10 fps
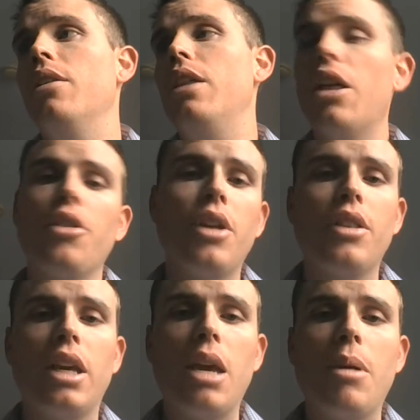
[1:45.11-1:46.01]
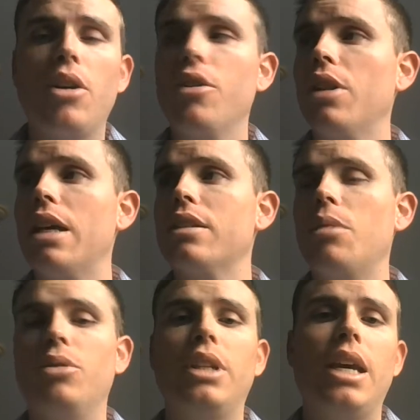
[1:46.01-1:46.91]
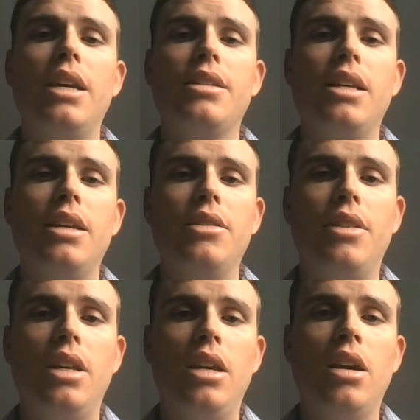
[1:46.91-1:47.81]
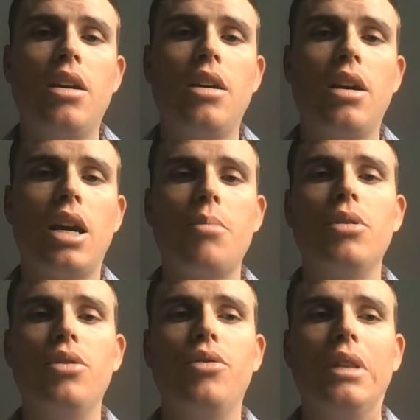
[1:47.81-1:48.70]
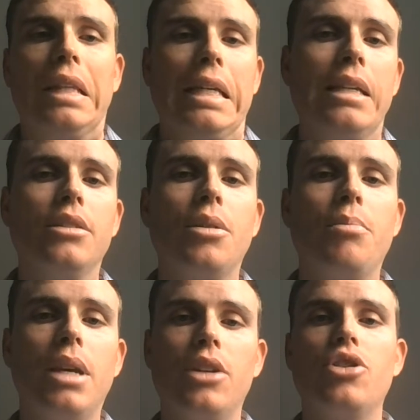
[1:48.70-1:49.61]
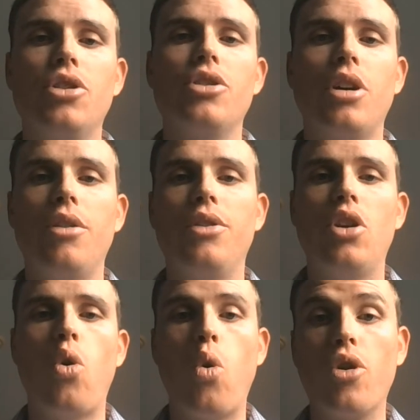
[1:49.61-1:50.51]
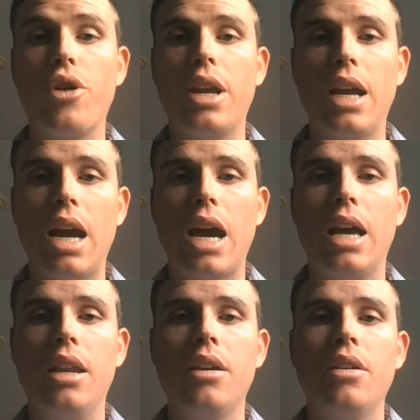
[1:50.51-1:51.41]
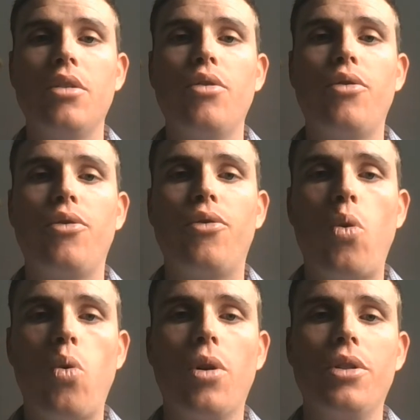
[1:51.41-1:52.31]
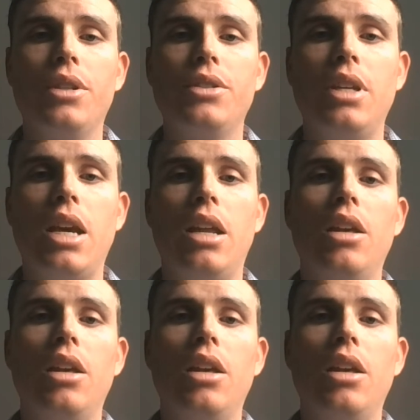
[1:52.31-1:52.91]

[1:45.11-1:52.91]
The other thing that came out here in the last couple days is a couple of leaked pictures of the ordering guide for the C8.